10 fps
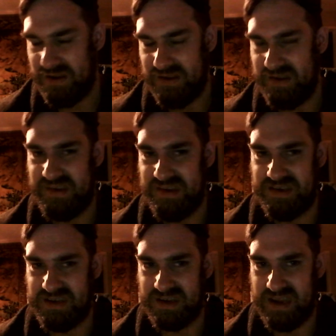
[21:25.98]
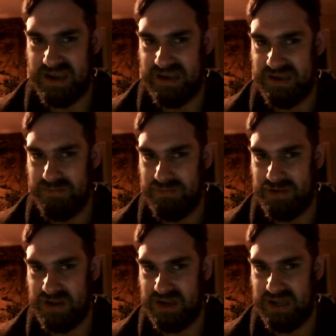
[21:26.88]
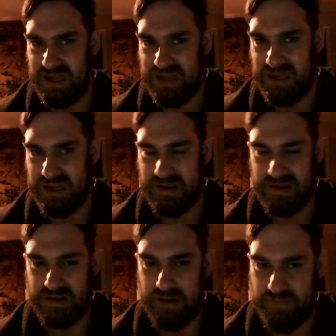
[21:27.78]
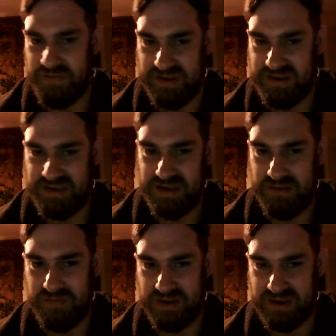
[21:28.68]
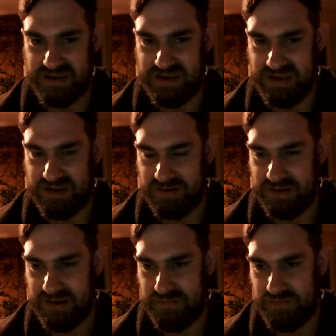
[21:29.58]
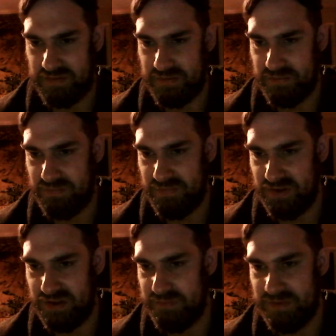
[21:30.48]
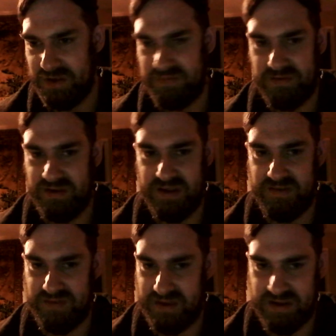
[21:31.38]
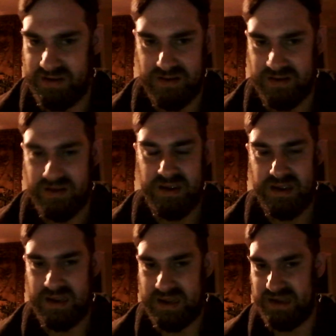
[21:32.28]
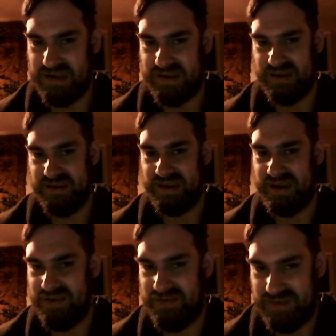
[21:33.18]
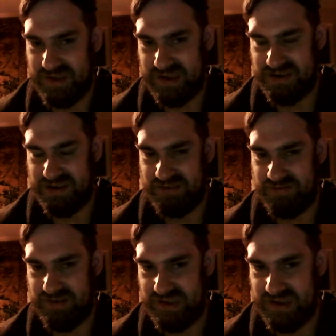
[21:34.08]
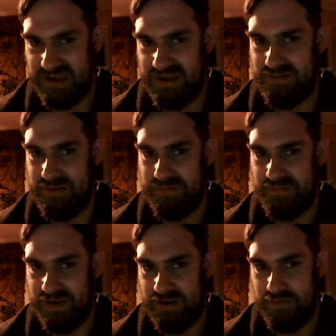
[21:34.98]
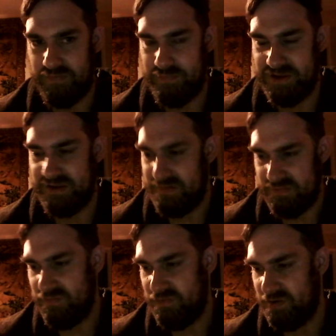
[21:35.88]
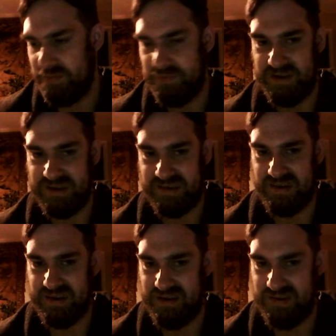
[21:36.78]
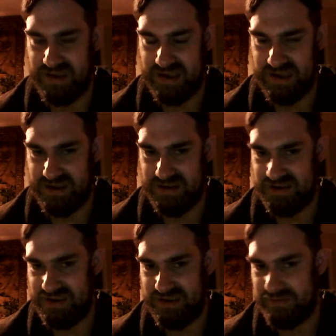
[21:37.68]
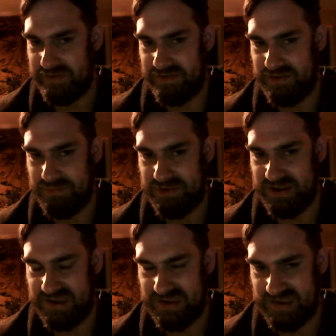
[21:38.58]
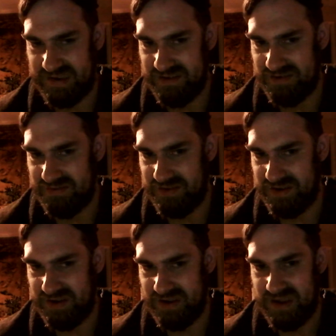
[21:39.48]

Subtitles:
Letitia getting the money. Obviously she thinks she got it from the mother, even though it turns out it was actually Christina involved. But Ruby doesn't know that, and she's very bitter still. And